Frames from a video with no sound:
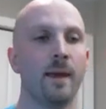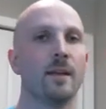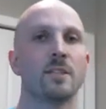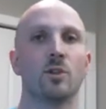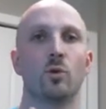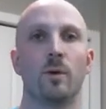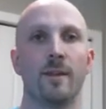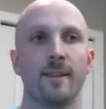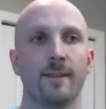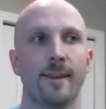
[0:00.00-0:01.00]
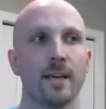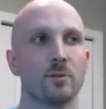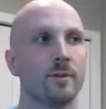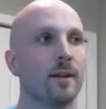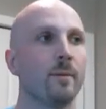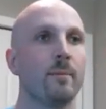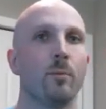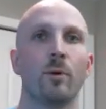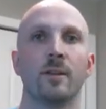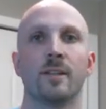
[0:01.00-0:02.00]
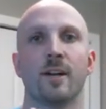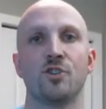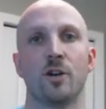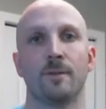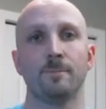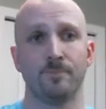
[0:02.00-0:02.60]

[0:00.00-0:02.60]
So I think the next one that'll be important to touch on